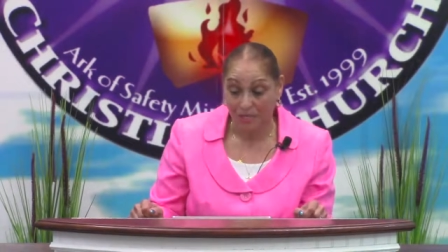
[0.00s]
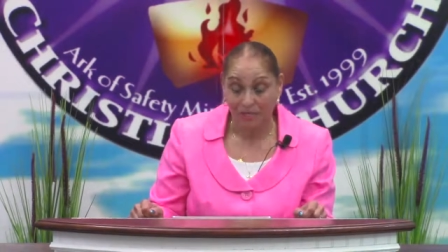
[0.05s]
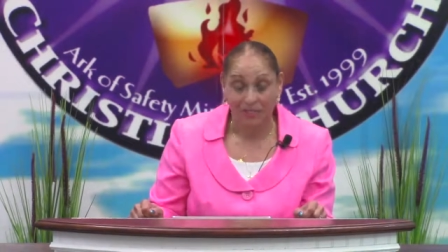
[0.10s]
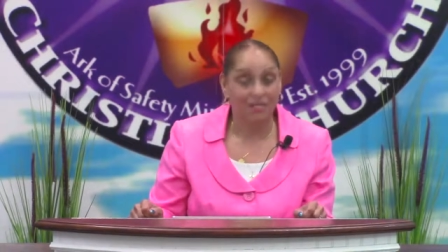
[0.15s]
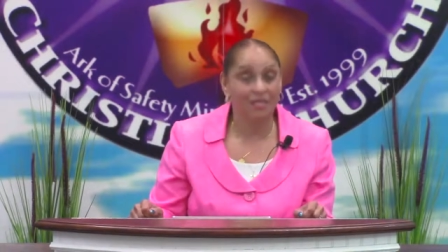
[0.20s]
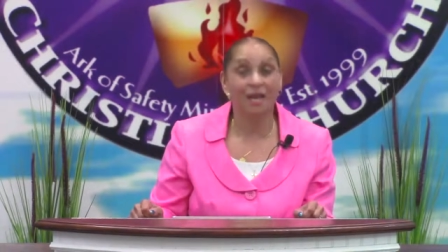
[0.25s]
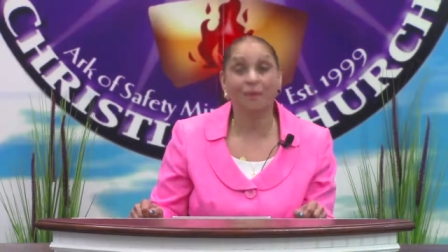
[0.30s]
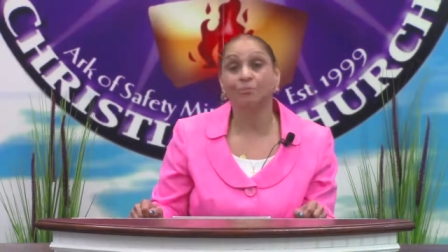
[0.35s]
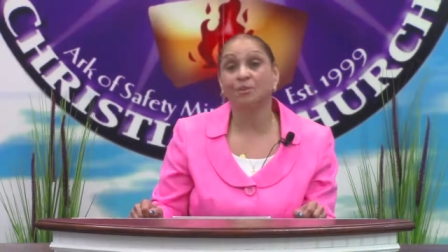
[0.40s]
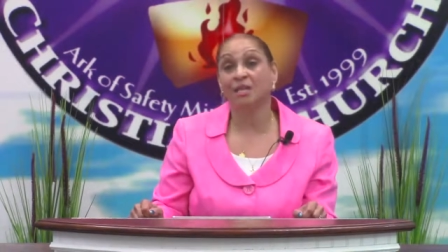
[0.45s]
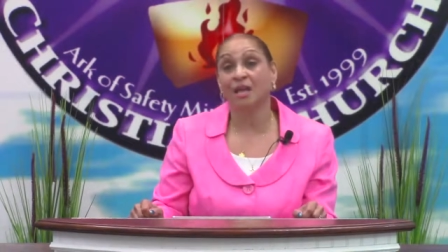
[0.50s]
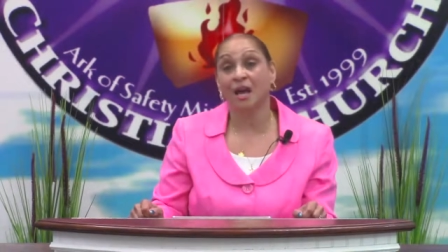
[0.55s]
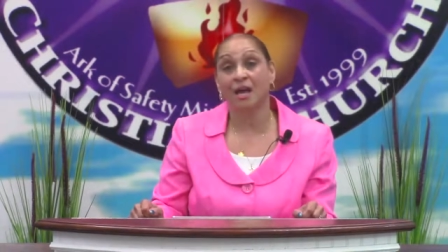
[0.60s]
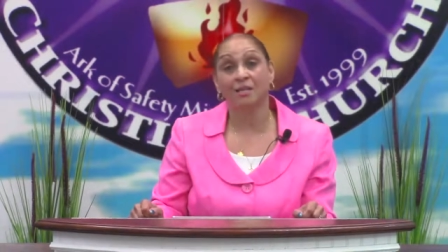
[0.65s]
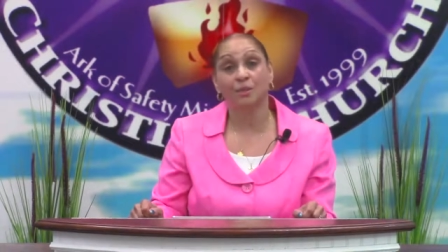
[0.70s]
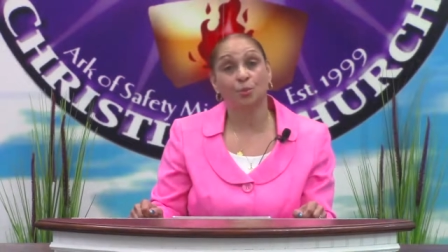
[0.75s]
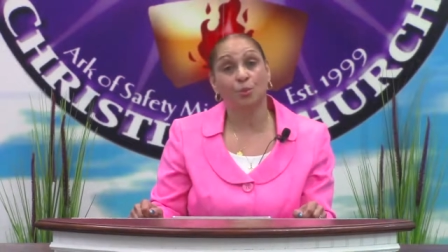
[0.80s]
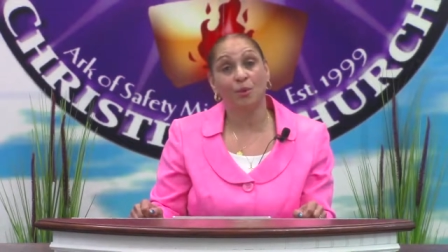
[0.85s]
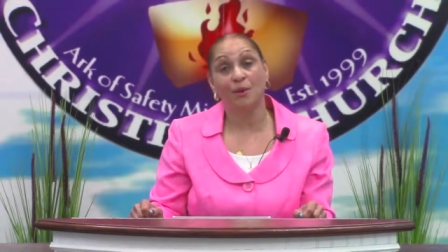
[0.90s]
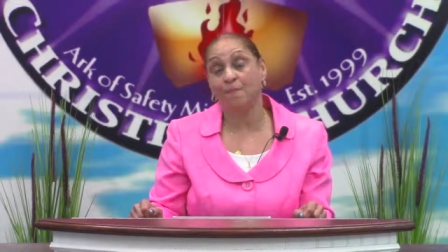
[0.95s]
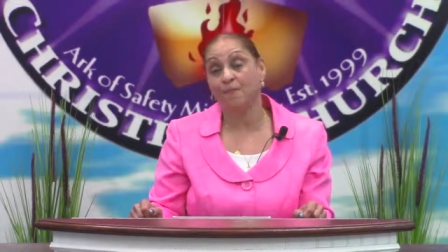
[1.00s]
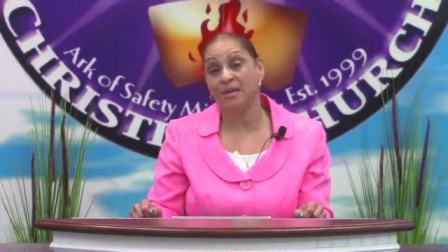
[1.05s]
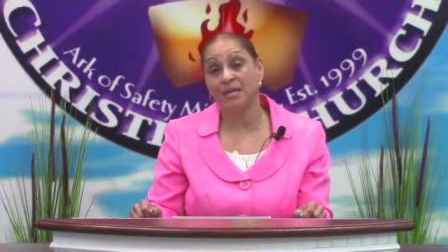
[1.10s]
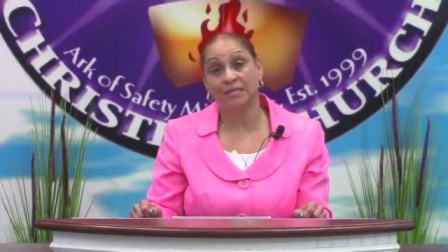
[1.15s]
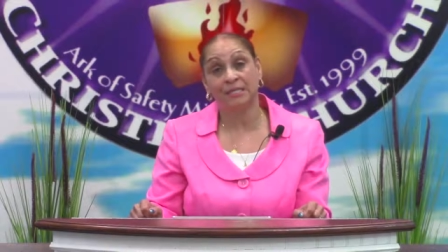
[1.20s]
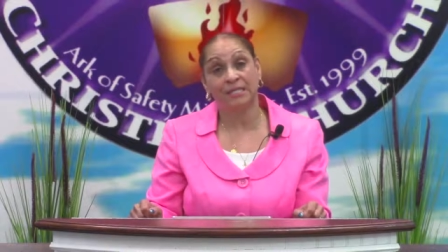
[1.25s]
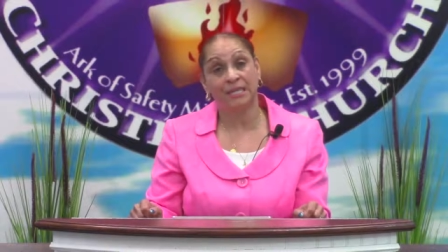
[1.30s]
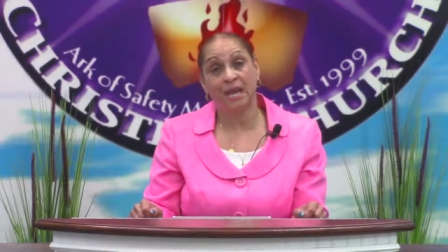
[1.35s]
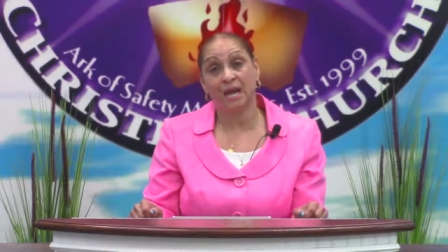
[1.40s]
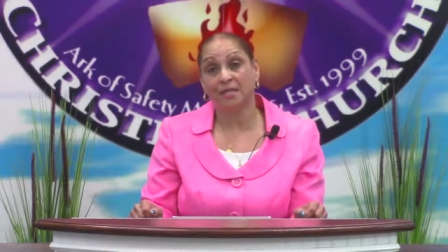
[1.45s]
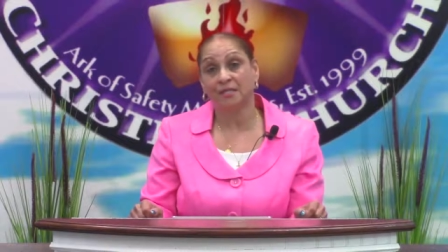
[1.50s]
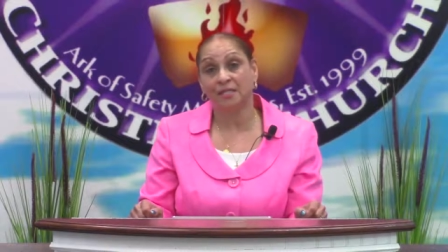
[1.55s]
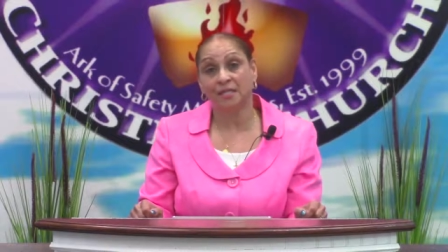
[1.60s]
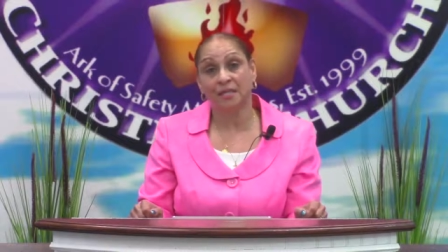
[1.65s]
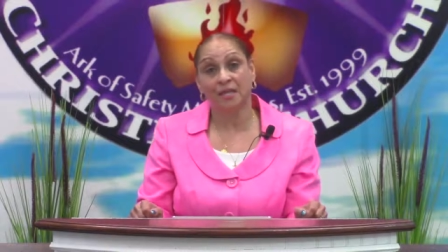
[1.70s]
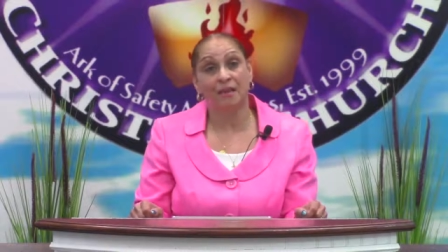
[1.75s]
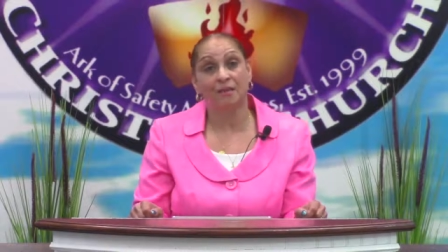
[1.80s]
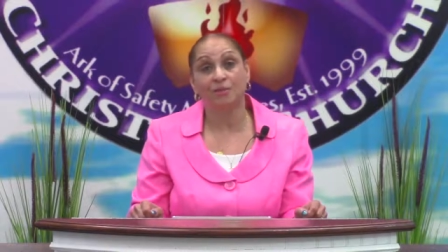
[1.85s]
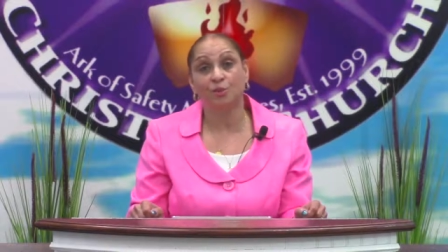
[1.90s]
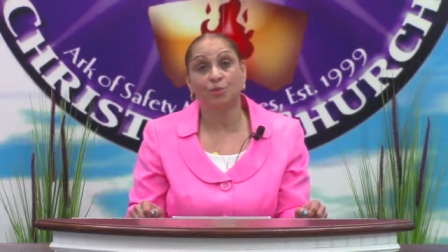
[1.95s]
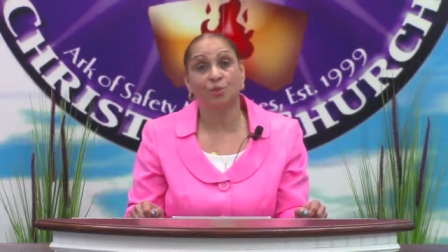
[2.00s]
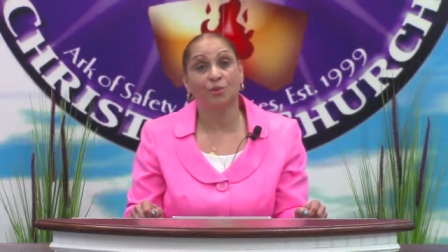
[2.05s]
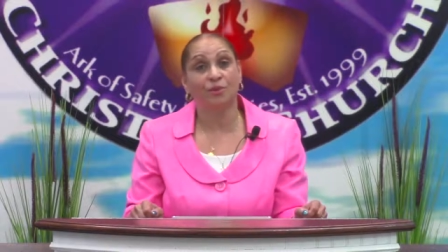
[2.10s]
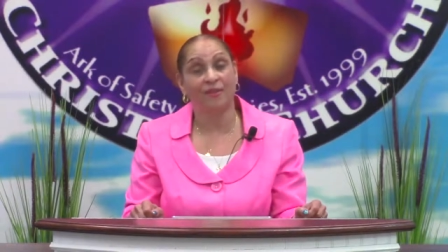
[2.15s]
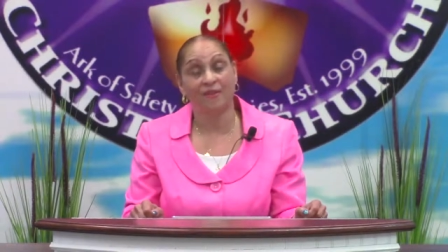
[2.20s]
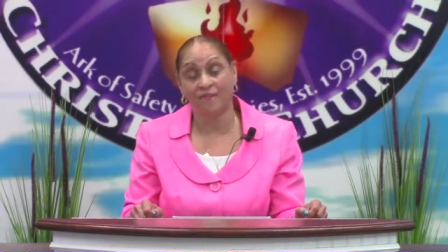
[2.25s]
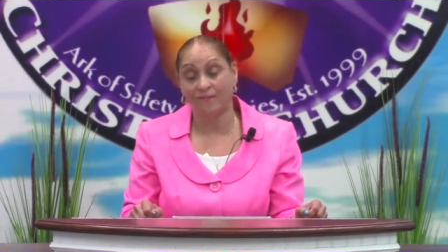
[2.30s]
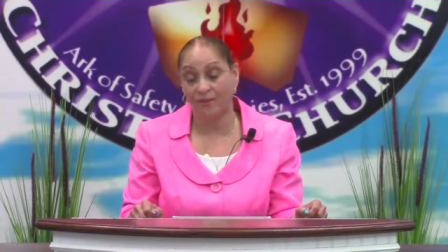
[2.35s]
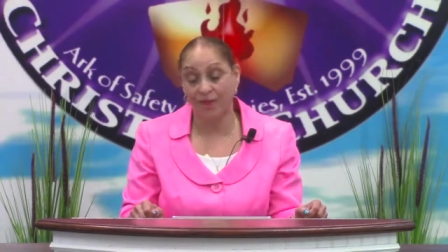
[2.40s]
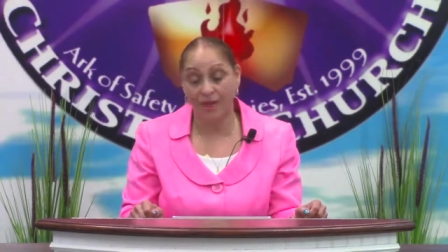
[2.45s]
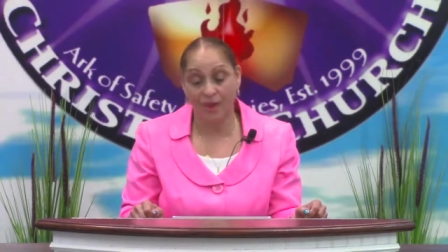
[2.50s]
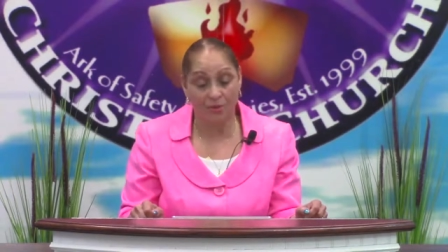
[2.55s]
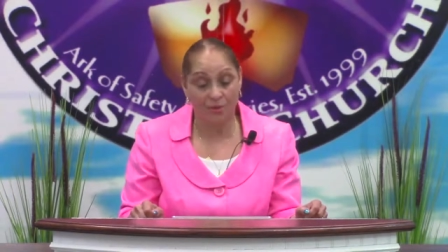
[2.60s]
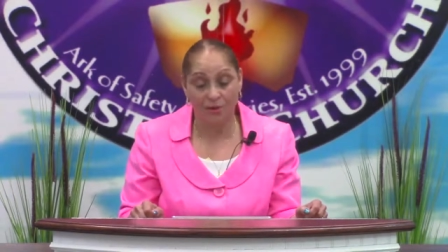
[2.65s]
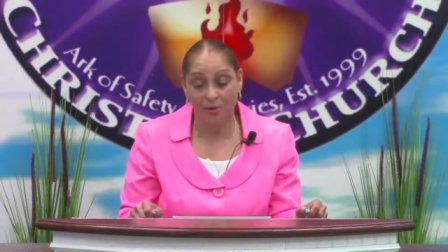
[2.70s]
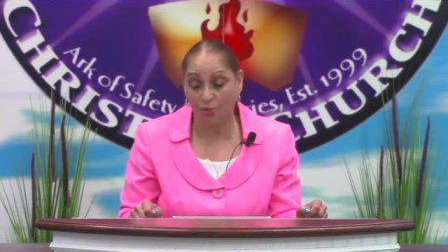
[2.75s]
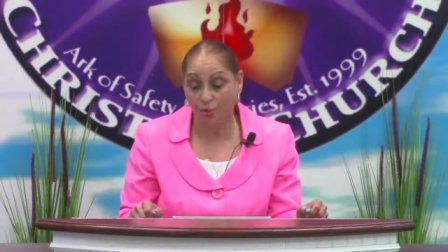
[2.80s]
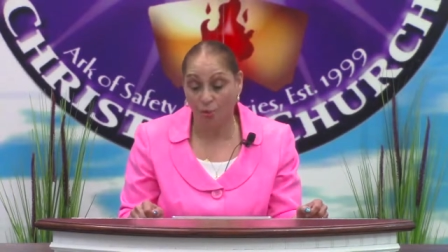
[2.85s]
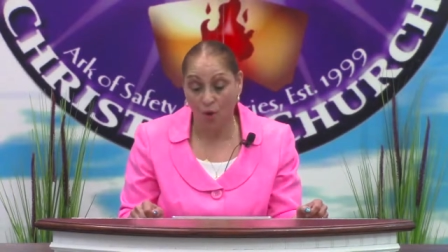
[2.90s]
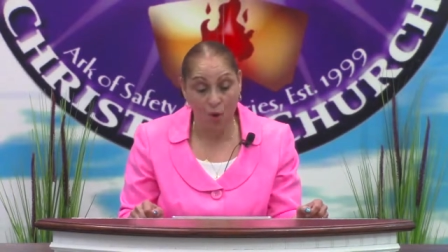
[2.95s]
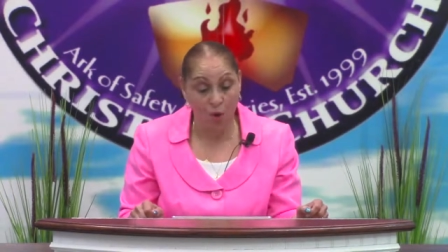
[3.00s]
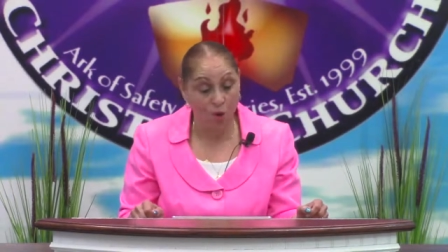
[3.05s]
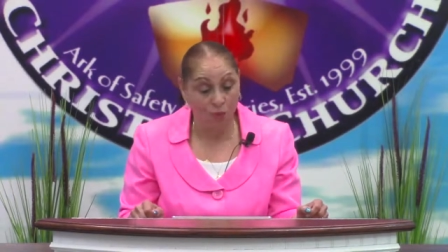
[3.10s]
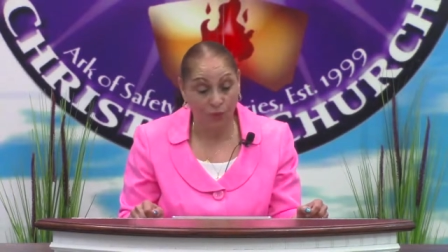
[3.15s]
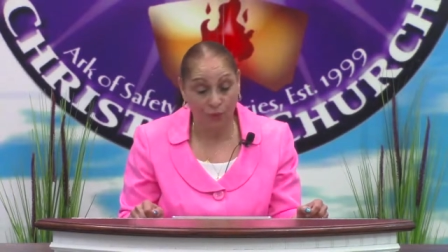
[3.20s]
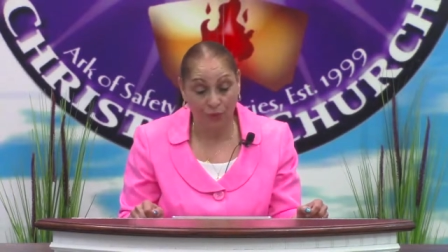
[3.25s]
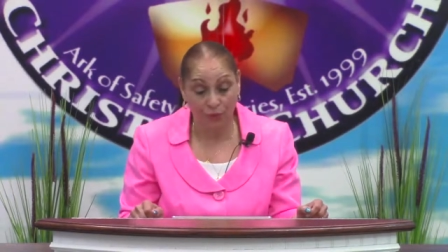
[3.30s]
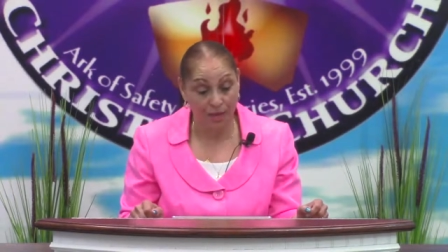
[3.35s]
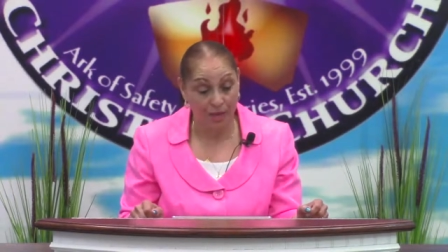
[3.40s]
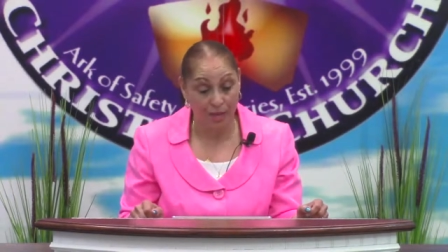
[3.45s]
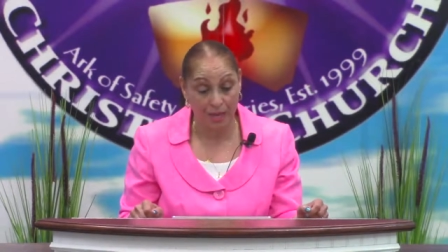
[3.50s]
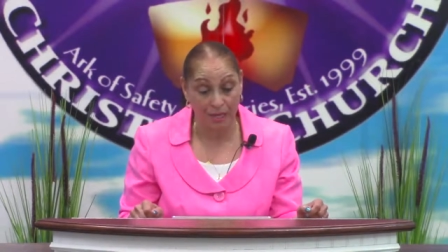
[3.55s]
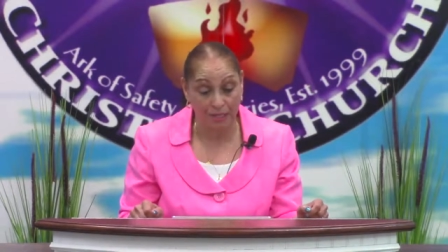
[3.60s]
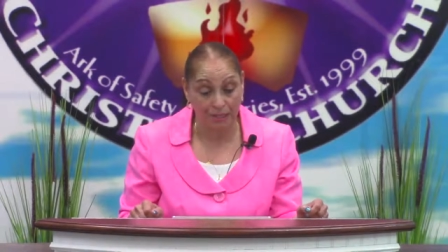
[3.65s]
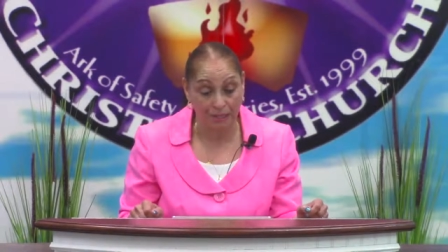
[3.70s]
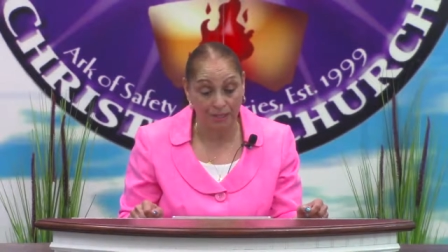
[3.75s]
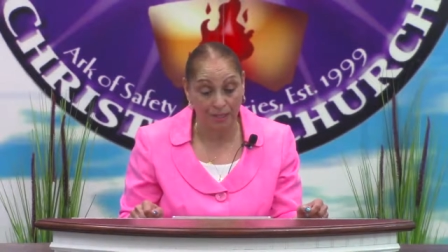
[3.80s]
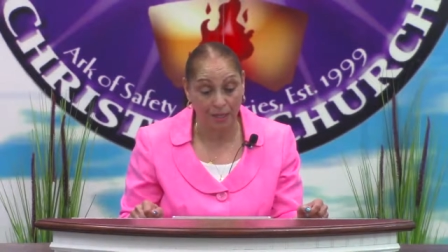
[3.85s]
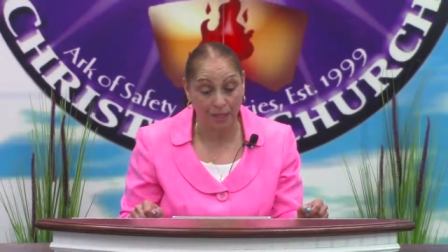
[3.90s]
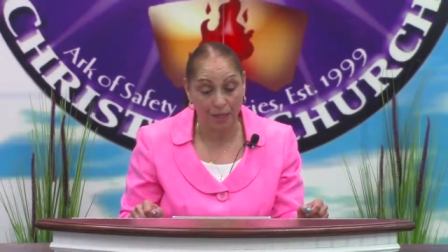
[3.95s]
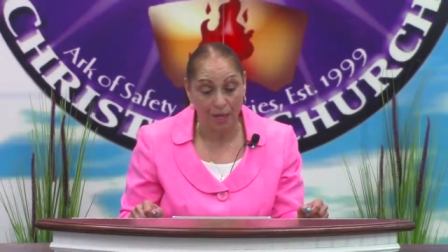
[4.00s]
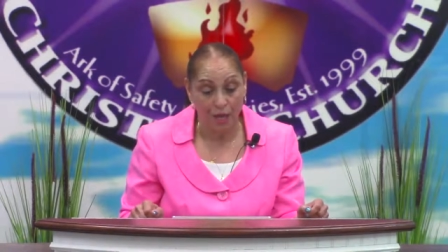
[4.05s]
Sometimes we busy ourselves with the very wrong things.